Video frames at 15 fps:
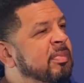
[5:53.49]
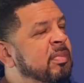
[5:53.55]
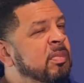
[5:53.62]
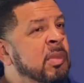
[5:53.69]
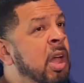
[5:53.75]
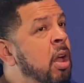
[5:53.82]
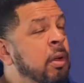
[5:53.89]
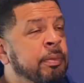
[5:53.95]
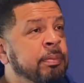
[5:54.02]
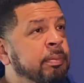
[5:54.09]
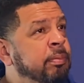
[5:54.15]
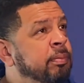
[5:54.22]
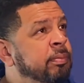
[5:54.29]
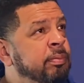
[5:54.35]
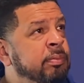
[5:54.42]
No.
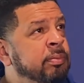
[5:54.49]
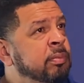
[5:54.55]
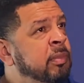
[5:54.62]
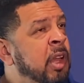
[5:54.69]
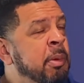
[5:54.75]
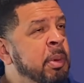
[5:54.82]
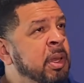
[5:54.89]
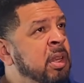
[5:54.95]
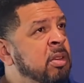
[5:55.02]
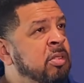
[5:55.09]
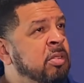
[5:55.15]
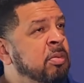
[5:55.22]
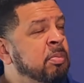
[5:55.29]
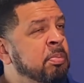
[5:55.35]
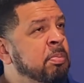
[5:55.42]
I mean,
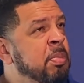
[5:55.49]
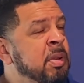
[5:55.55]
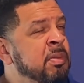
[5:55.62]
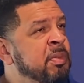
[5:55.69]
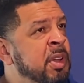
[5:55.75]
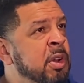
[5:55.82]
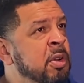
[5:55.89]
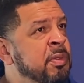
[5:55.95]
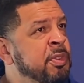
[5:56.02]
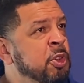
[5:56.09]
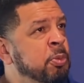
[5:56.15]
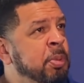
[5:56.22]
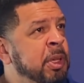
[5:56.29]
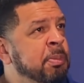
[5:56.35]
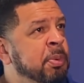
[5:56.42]
it's been very few
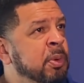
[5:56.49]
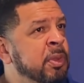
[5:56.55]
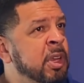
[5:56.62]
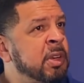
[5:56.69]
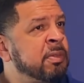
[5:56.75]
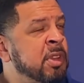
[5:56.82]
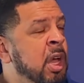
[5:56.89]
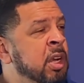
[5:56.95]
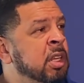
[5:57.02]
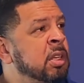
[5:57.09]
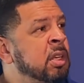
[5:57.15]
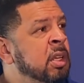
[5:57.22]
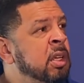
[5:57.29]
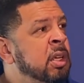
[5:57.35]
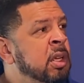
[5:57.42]
people that have done it
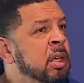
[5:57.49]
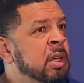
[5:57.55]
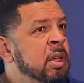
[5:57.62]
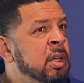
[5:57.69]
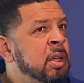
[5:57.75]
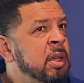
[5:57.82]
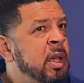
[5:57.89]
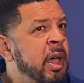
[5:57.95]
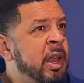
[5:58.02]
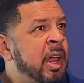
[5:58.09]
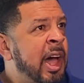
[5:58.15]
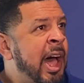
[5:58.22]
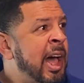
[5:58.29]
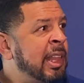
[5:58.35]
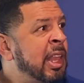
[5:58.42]
at a
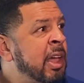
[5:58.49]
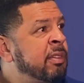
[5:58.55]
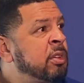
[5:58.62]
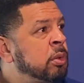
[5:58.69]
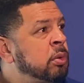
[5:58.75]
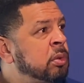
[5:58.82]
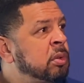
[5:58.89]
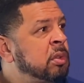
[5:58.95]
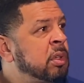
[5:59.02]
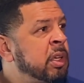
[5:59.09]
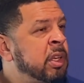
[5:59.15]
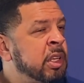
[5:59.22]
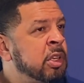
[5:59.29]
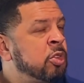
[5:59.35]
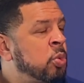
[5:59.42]
high level, and
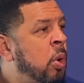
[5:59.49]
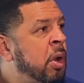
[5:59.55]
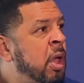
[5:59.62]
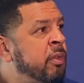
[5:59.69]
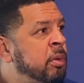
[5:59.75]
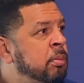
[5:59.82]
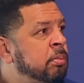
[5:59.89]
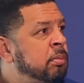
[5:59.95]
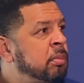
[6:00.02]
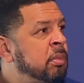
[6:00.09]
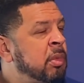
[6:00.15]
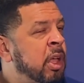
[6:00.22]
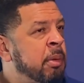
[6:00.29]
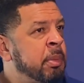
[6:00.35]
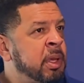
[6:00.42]
he's one of them.
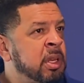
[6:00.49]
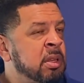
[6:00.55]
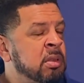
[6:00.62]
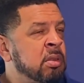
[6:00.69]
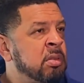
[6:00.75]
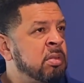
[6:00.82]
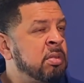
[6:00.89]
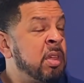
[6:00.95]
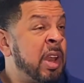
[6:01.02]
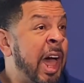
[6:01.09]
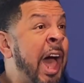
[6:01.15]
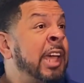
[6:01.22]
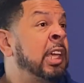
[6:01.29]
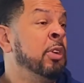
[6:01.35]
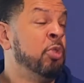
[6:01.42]
I mean, that
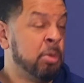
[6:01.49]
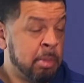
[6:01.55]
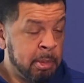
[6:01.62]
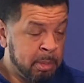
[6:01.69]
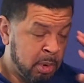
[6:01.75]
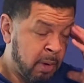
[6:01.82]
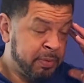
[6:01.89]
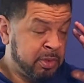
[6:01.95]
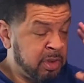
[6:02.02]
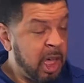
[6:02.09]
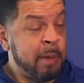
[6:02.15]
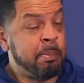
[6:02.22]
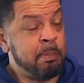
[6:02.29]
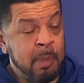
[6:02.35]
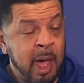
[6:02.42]
I can remember off the
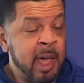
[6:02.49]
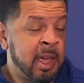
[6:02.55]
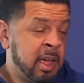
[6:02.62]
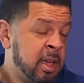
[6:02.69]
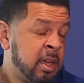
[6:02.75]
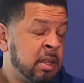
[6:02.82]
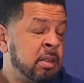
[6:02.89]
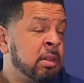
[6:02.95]
top of my head,